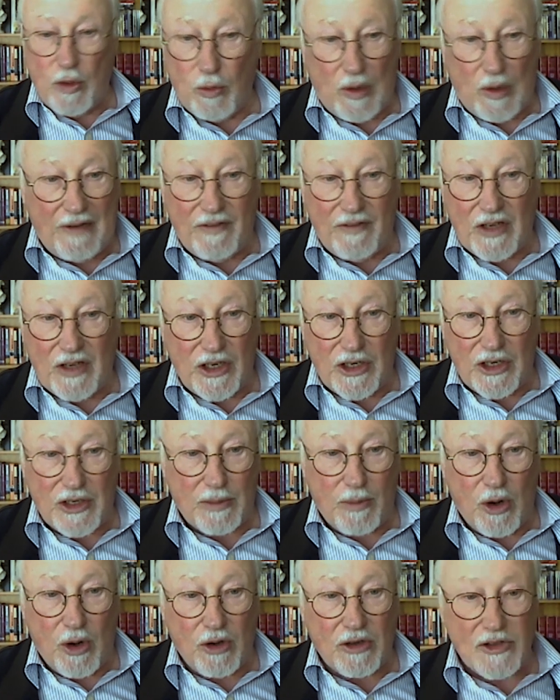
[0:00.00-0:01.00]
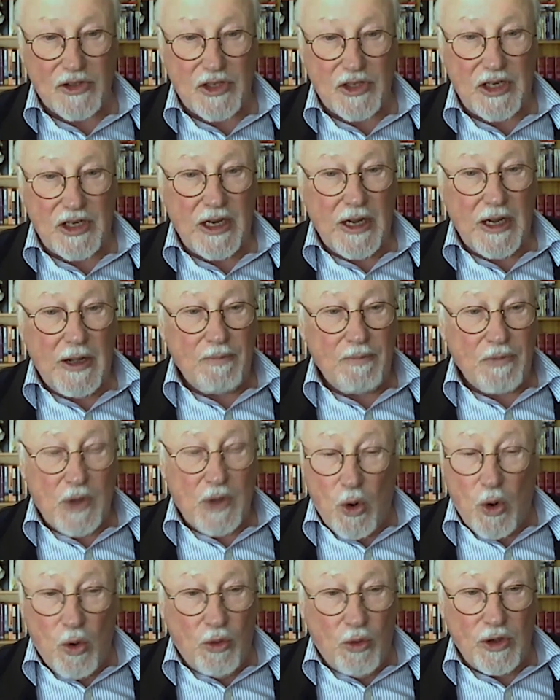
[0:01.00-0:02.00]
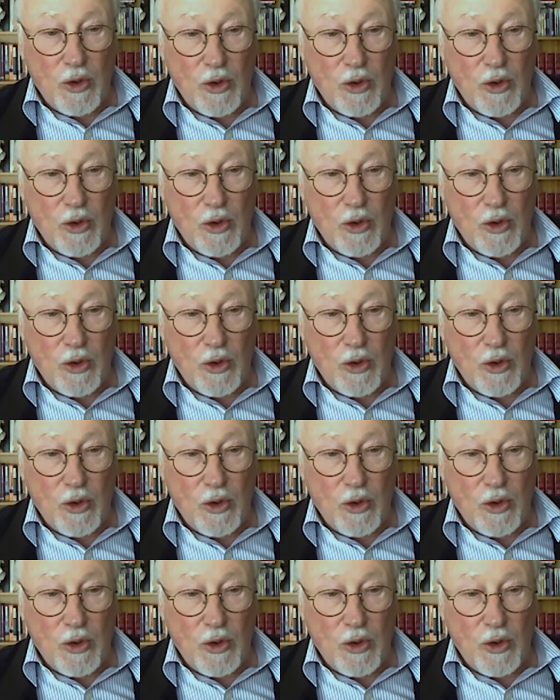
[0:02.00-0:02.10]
we're living in a democracy or